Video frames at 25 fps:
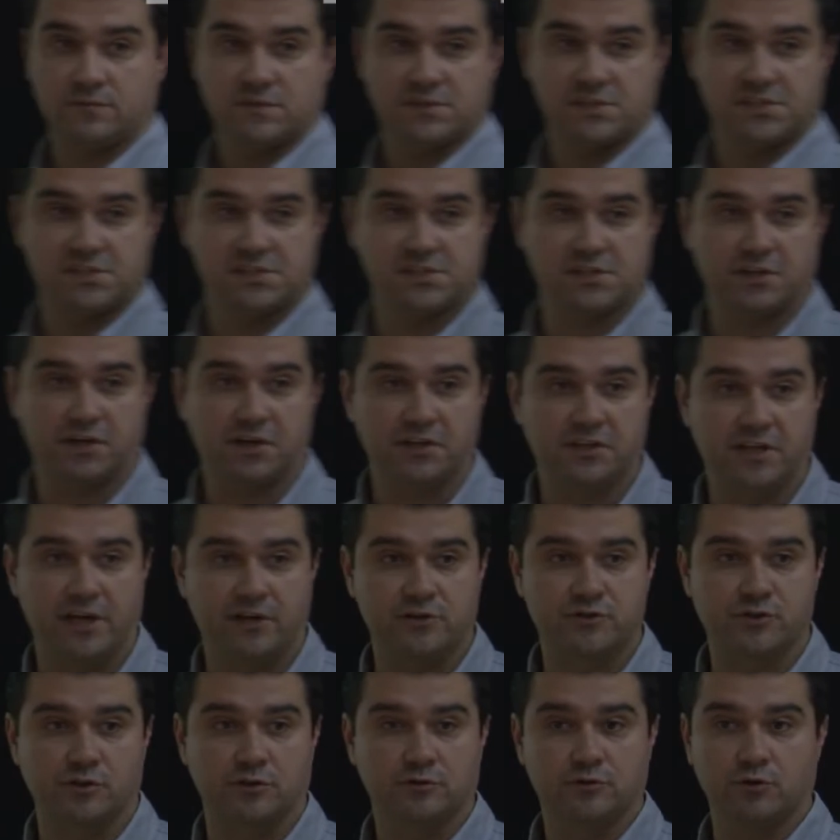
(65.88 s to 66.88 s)
this is
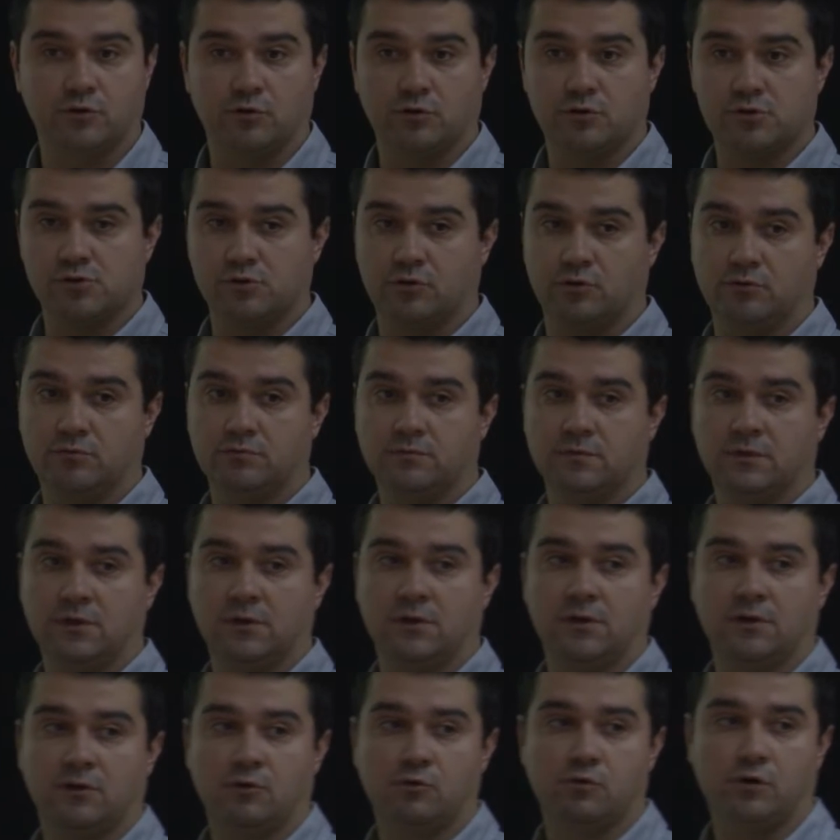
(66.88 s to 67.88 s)
architectural talk, so
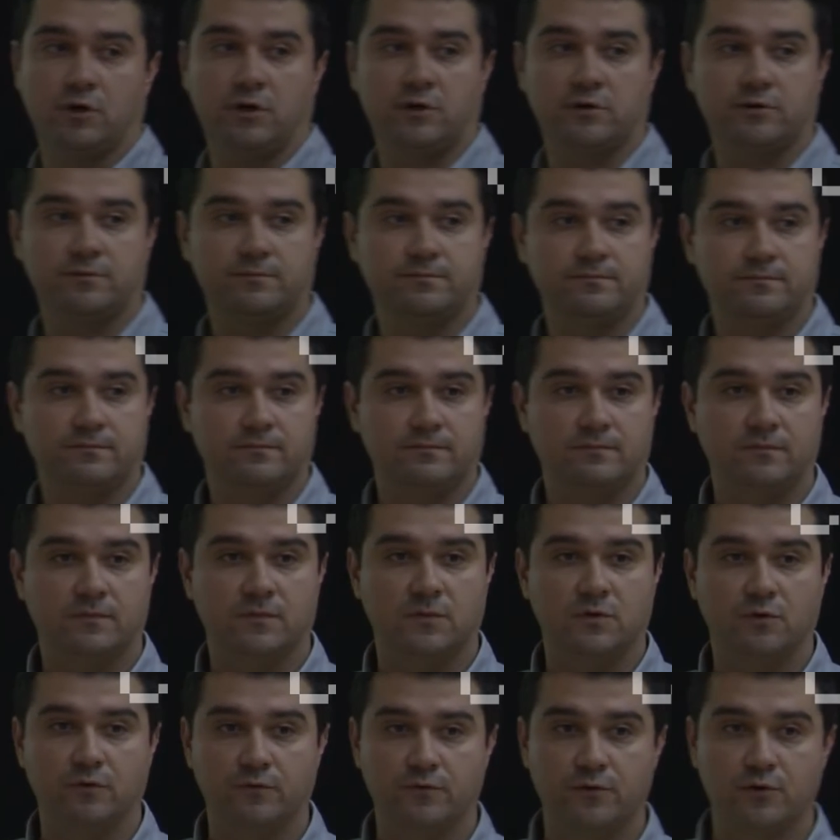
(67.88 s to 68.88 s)
who
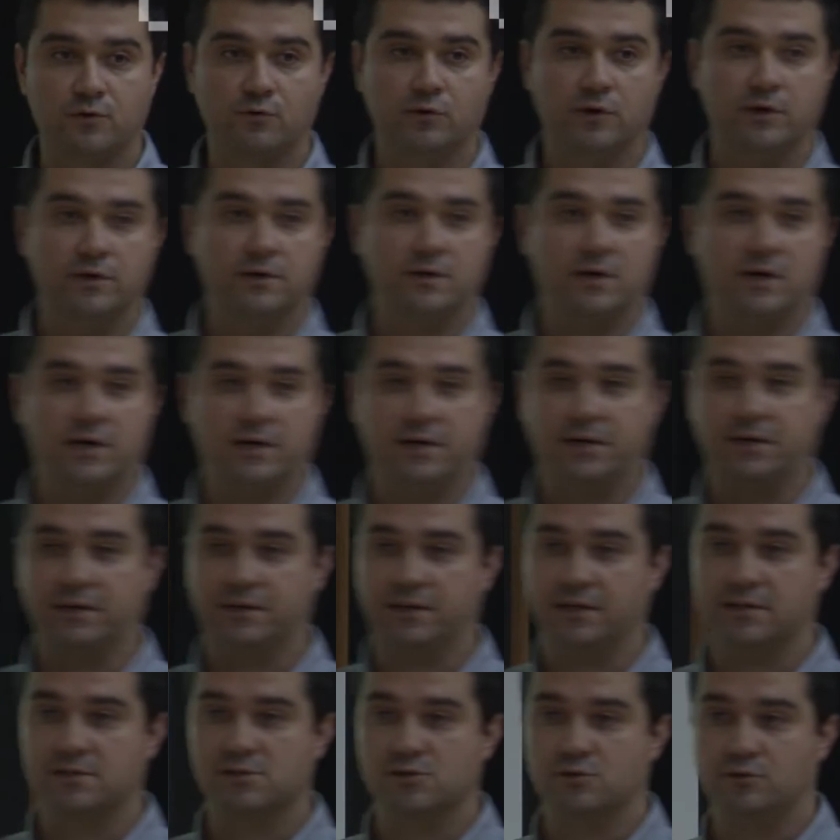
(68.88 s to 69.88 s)
of you are
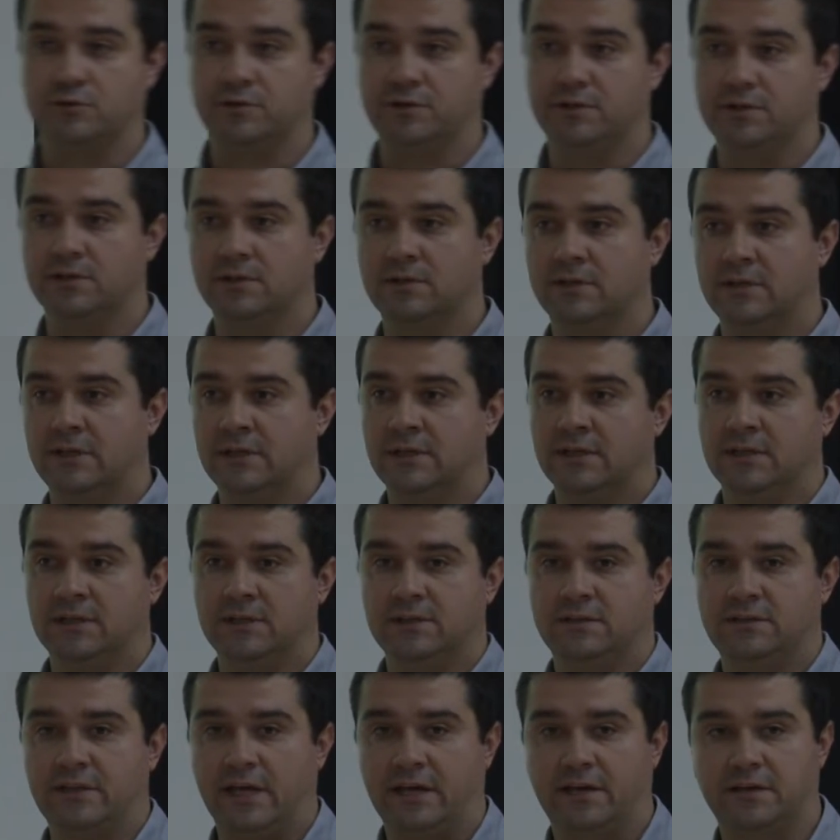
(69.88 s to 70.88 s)
architects or the
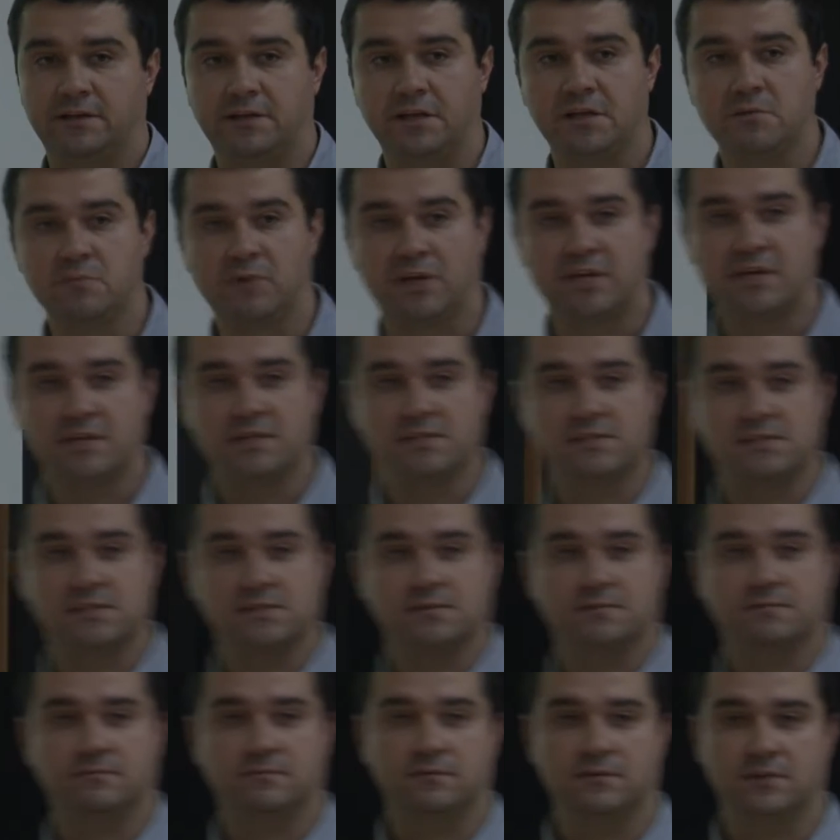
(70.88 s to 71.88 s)
tech team leads,
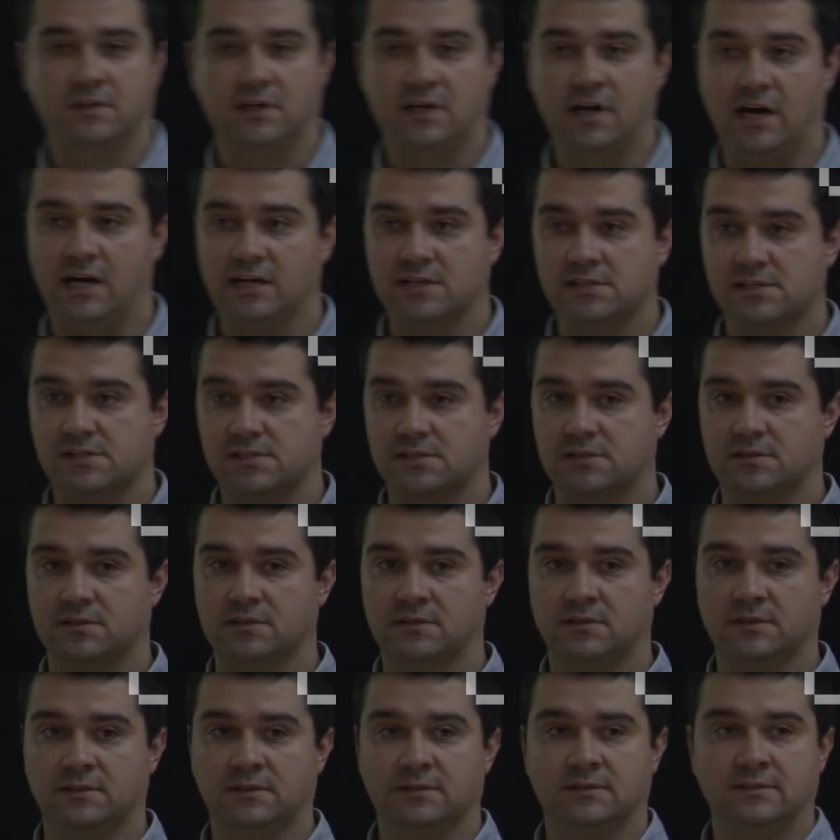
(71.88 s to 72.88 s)
the guys
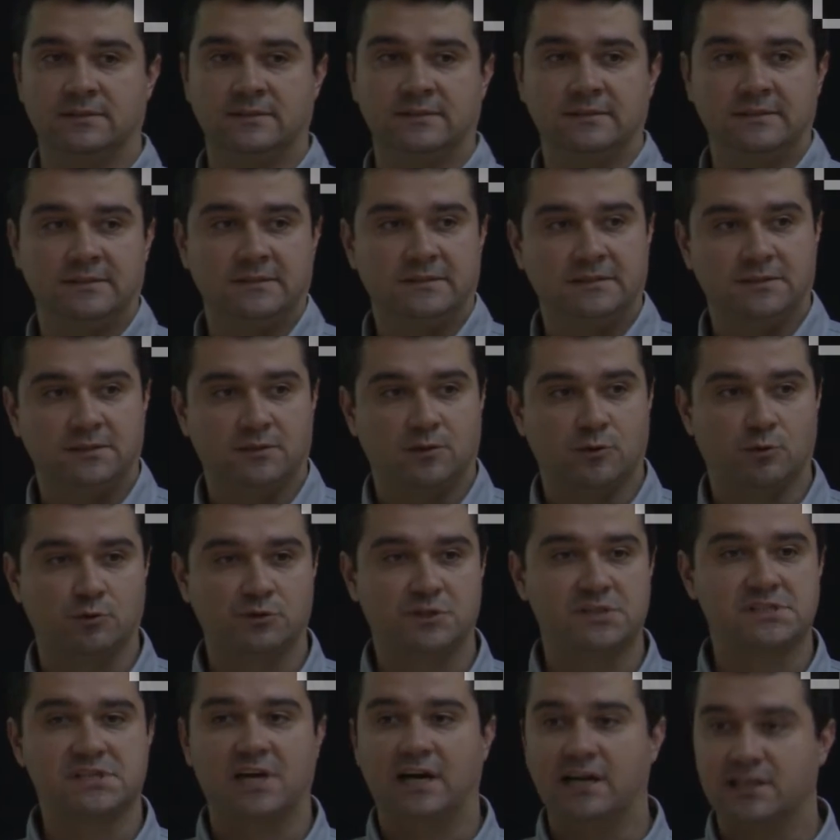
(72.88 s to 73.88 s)
who
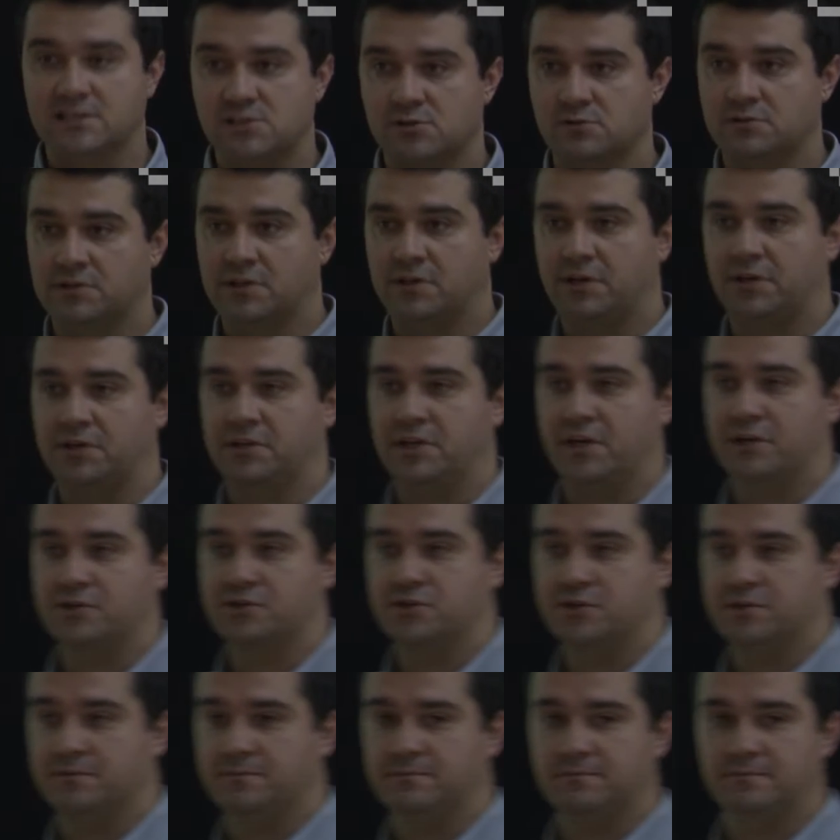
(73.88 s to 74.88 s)
decides on the
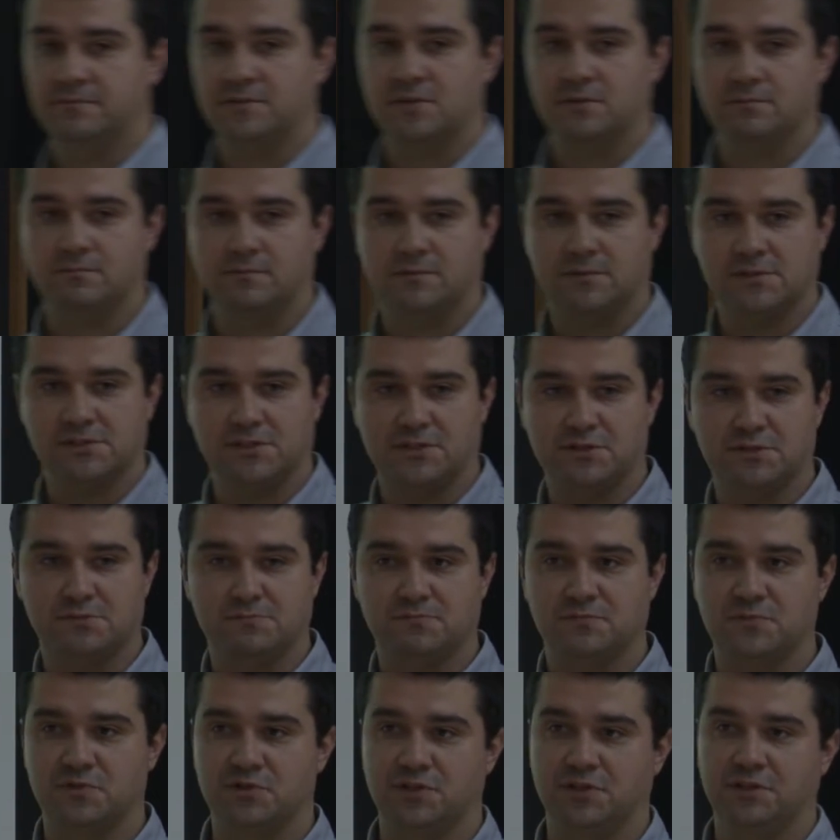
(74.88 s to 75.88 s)
architecture? Just
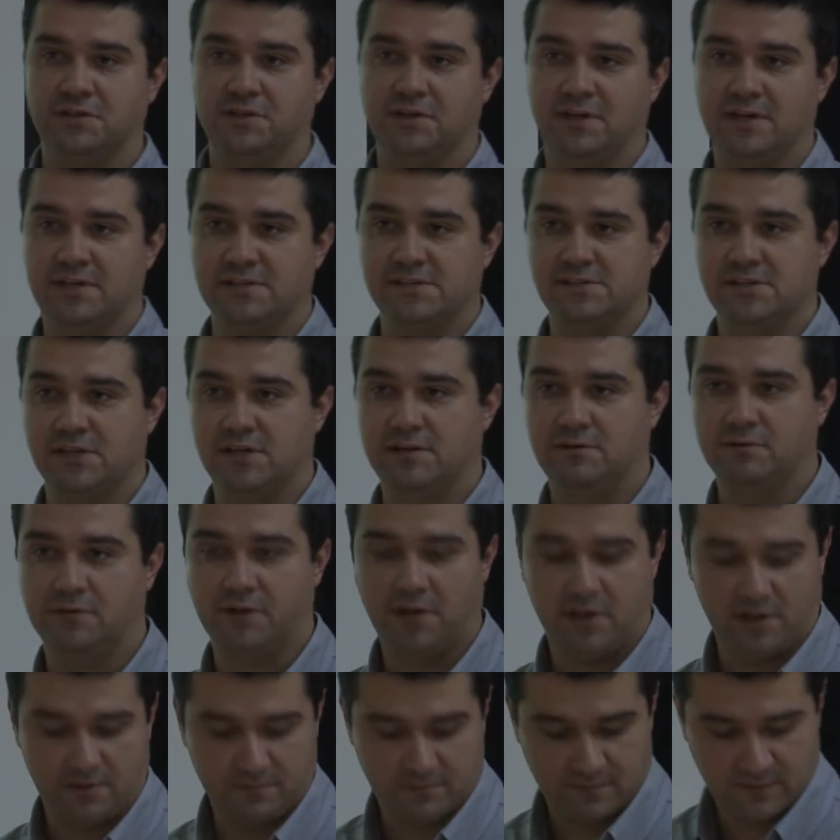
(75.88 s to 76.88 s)
share the hands, yeah,
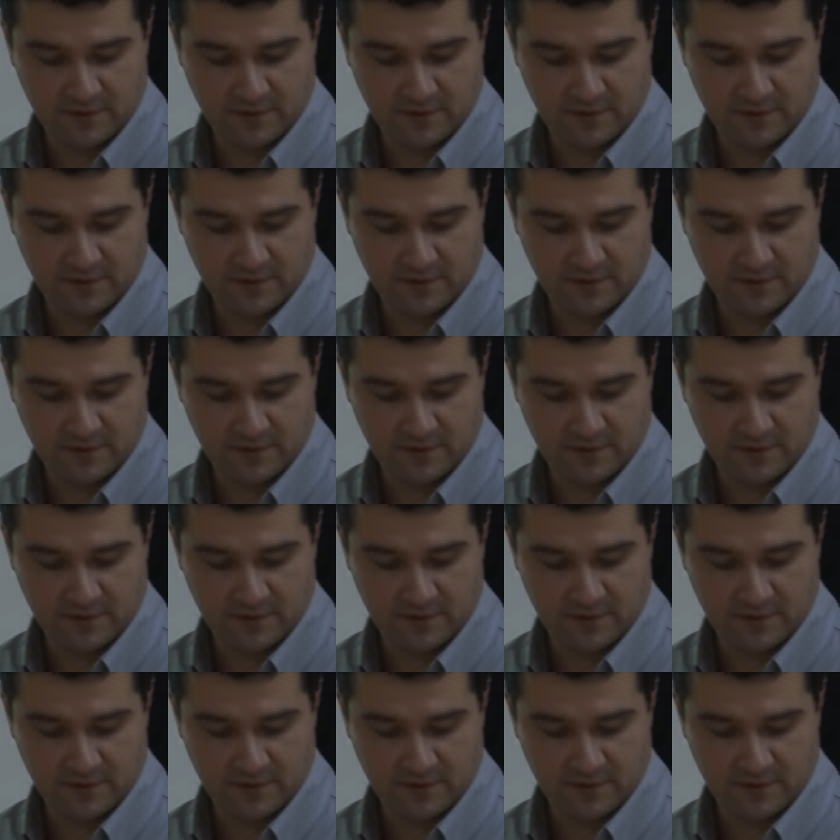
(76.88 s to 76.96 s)
okay.